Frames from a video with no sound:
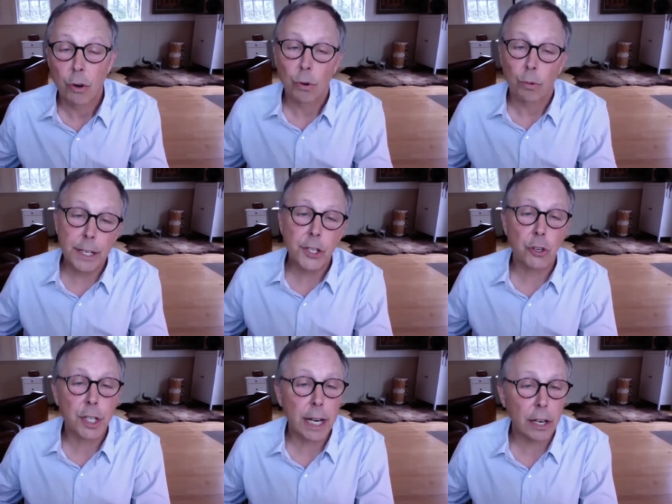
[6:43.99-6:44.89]
Research
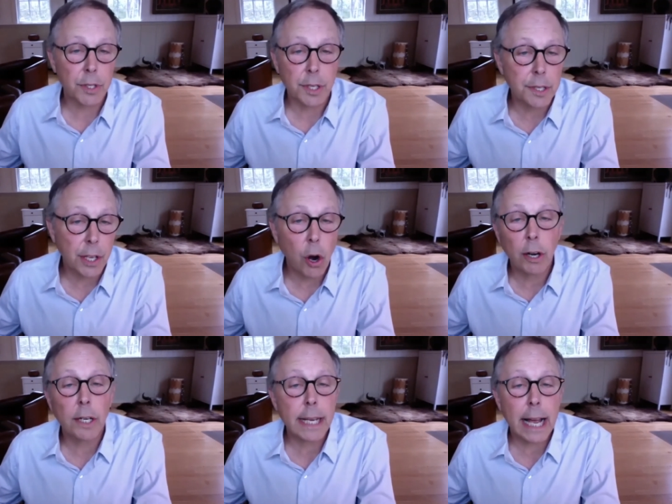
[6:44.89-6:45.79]
tells us that heart
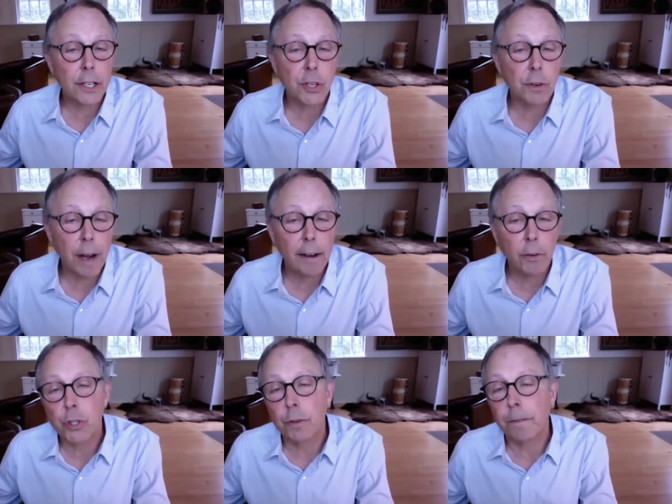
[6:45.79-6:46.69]
attack survivors
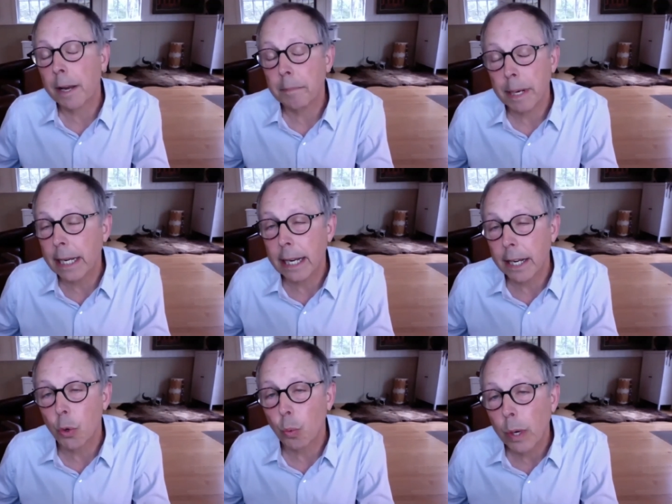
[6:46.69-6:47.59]
who find meaning in the
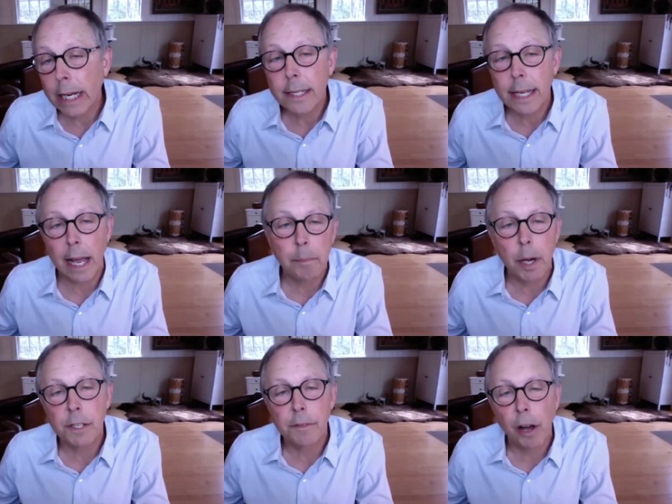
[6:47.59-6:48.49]
weeks and months
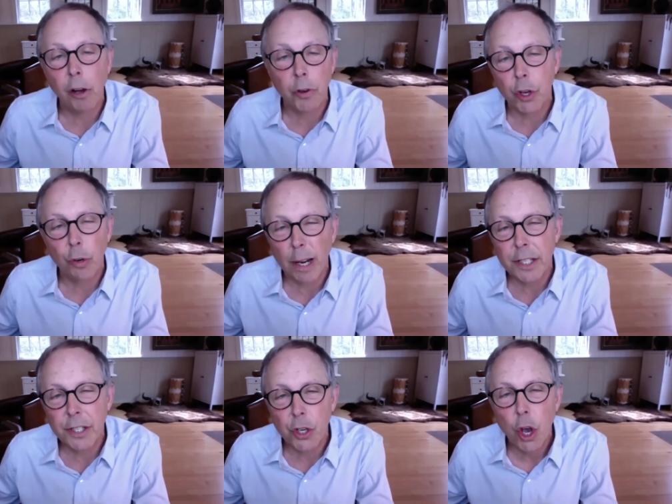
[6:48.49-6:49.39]
following their
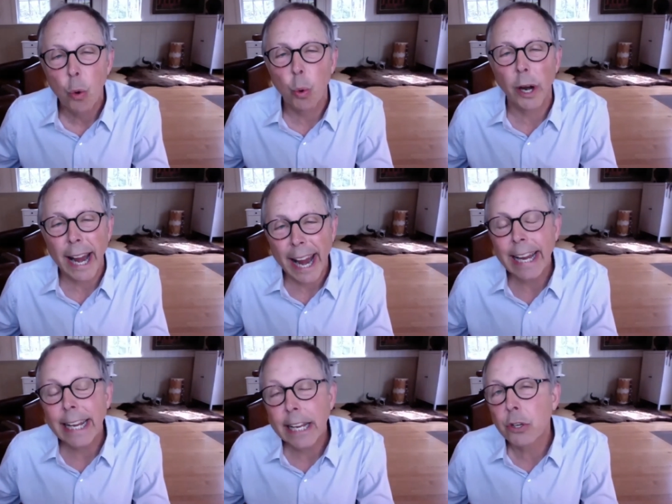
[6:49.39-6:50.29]
crisis were 8
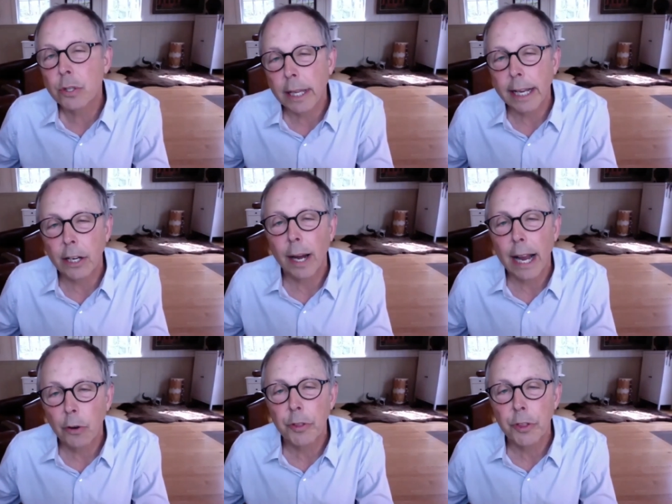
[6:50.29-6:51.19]
years later
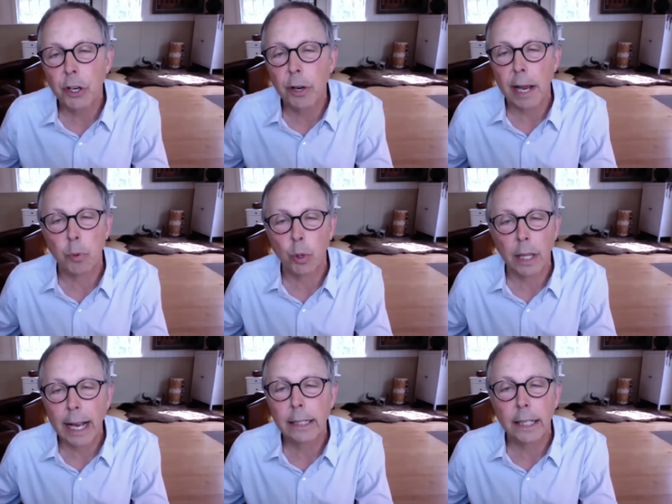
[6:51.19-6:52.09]
healthier and more
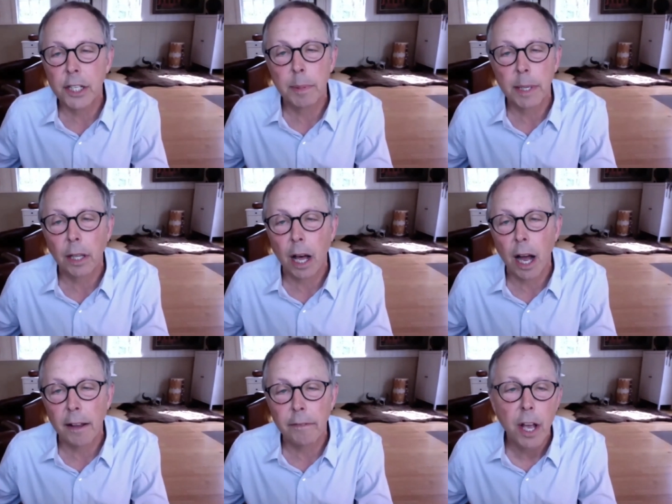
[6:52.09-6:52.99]
likely to be alive
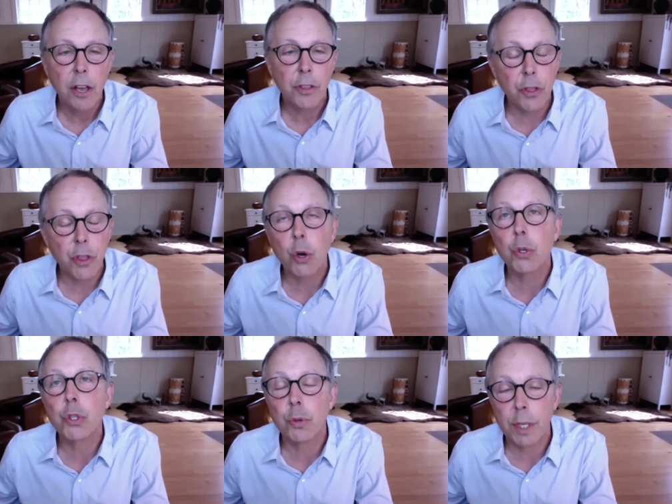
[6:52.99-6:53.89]
than those
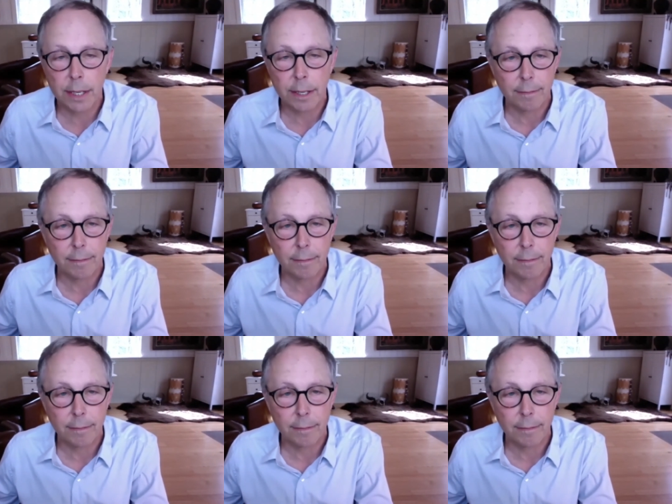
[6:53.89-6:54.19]
who didn't.